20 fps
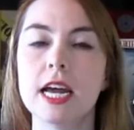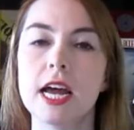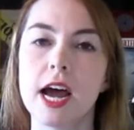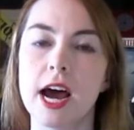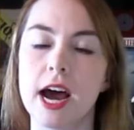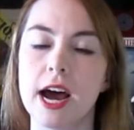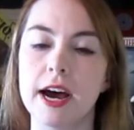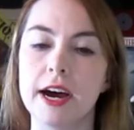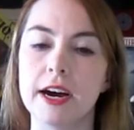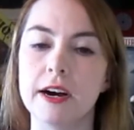
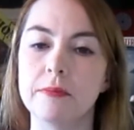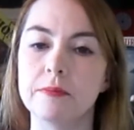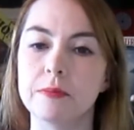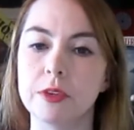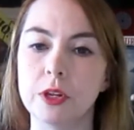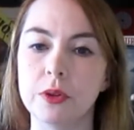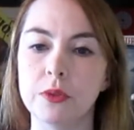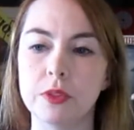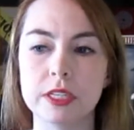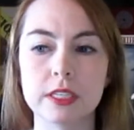Um, you
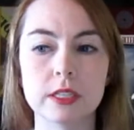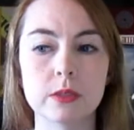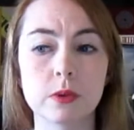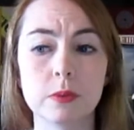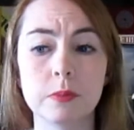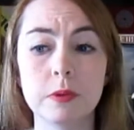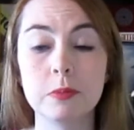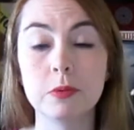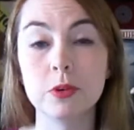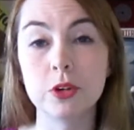know, this is where
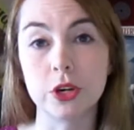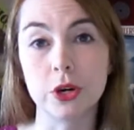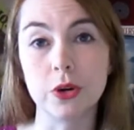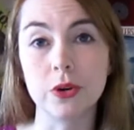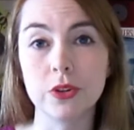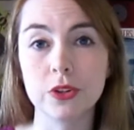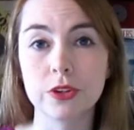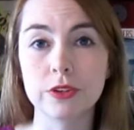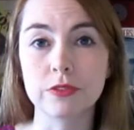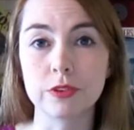people go to
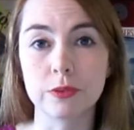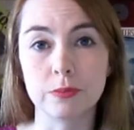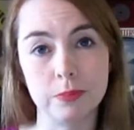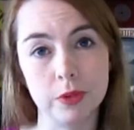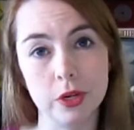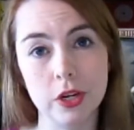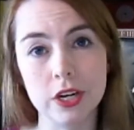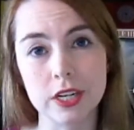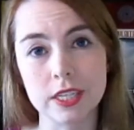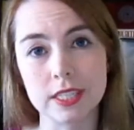look for
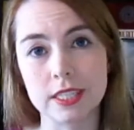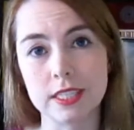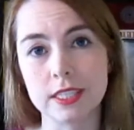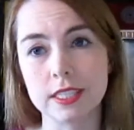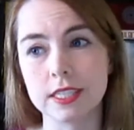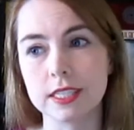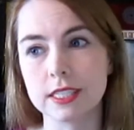books. This is